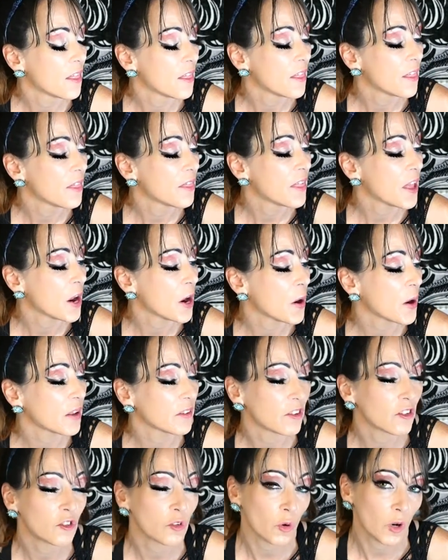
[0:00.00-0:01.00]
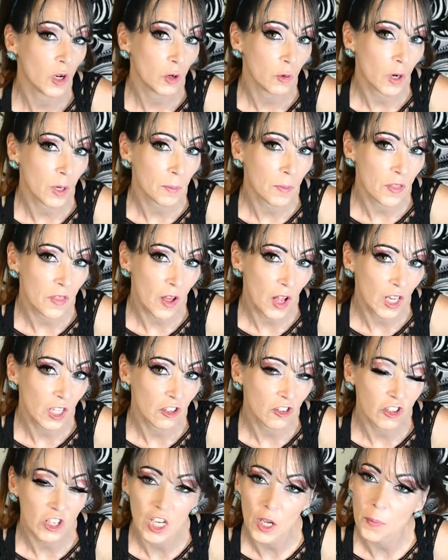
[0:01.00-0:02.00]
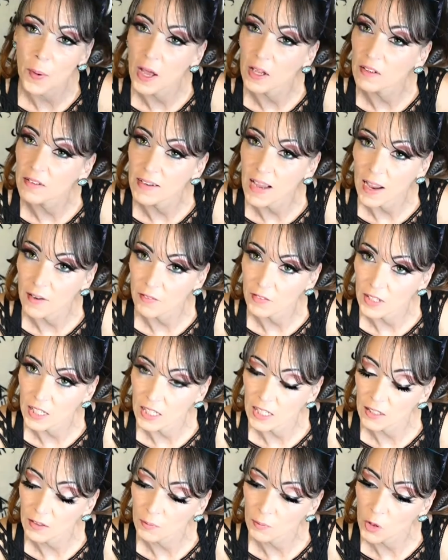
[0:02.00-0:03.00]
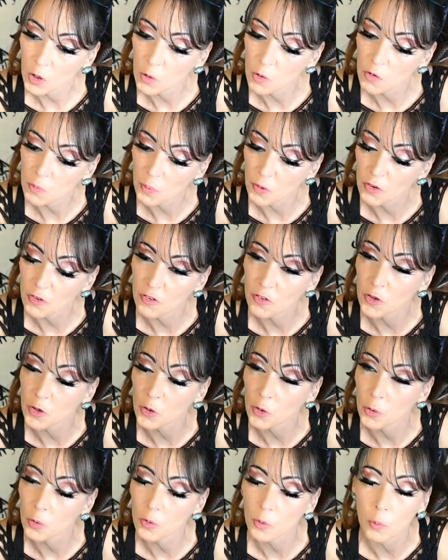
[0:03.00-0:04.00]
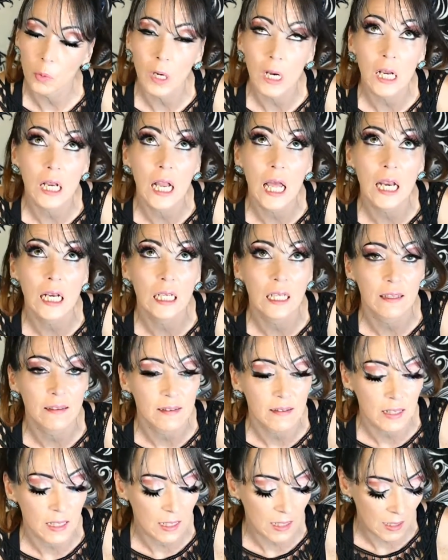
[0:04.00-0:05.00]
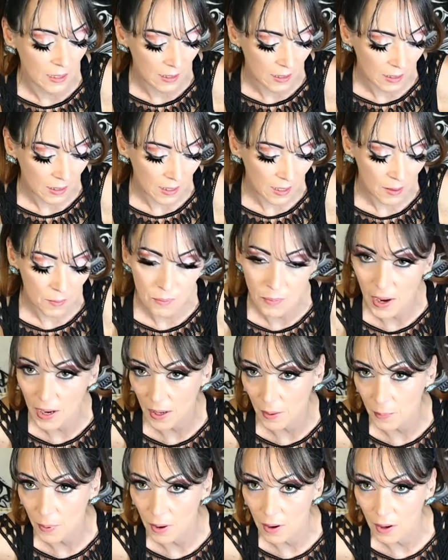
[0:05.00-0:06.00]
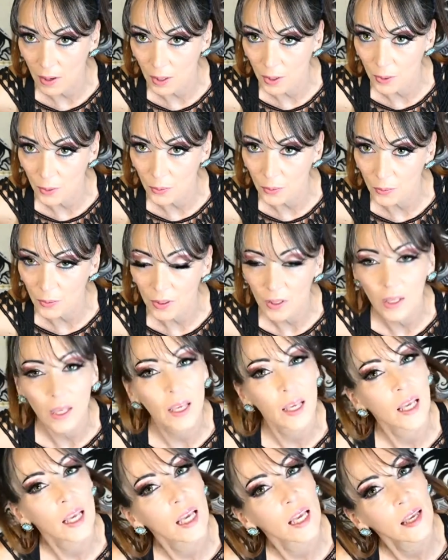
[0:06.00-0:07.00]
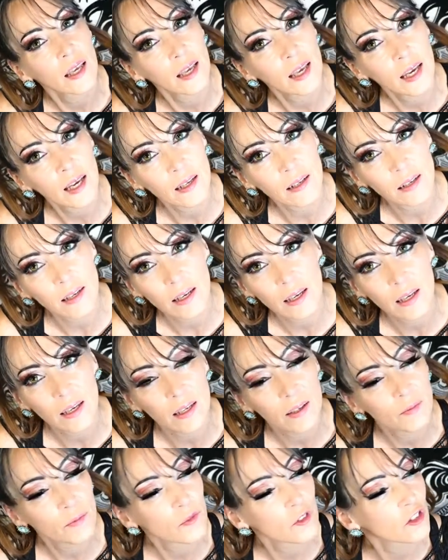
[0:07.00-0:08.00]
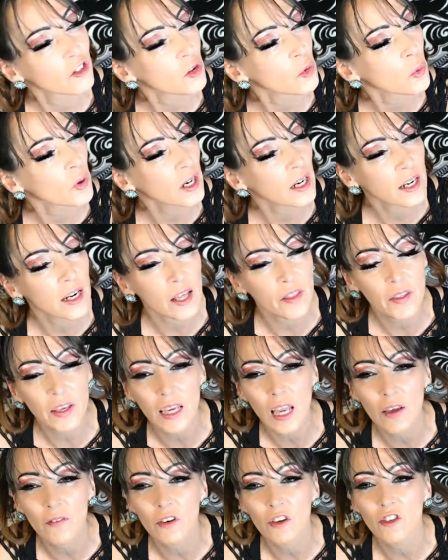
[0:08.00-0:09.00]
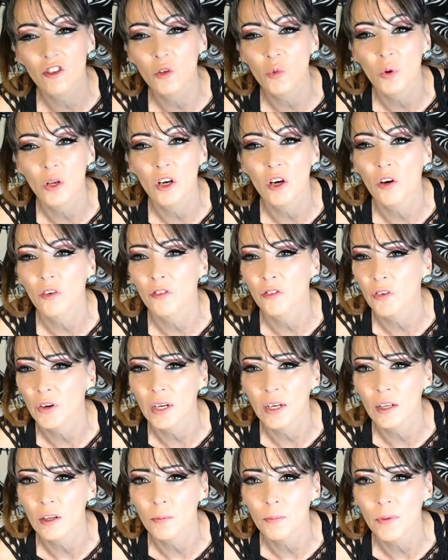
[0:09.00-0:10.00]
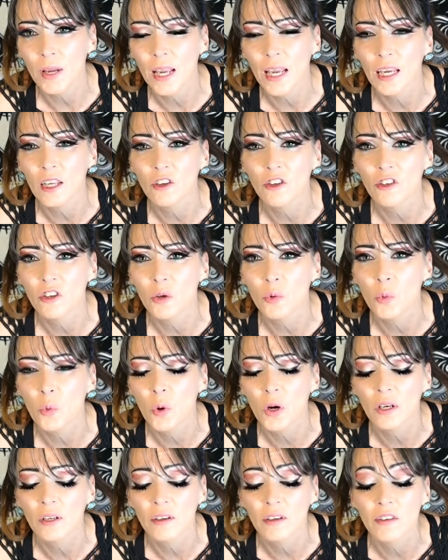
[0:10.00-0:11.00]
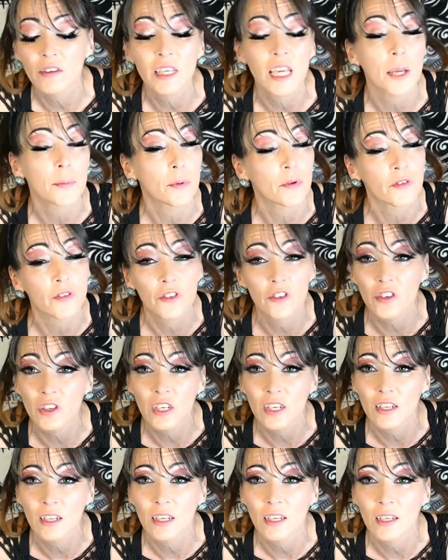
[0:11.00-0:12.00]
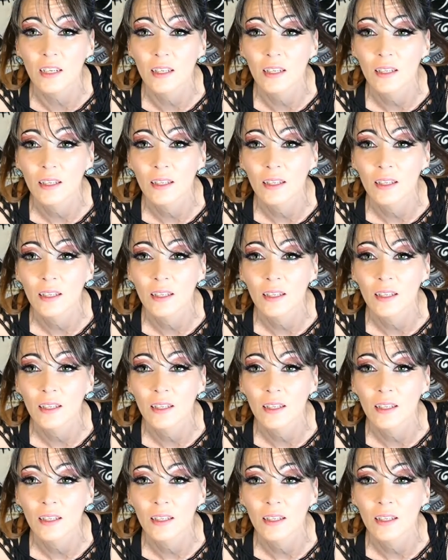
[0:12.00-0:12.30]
There is a story in Greek mythology about Daphne, who was pursued relentlessly by Apollo, and she wanted nothing of it. She wanted her freedom and she wanted to keep her virginity.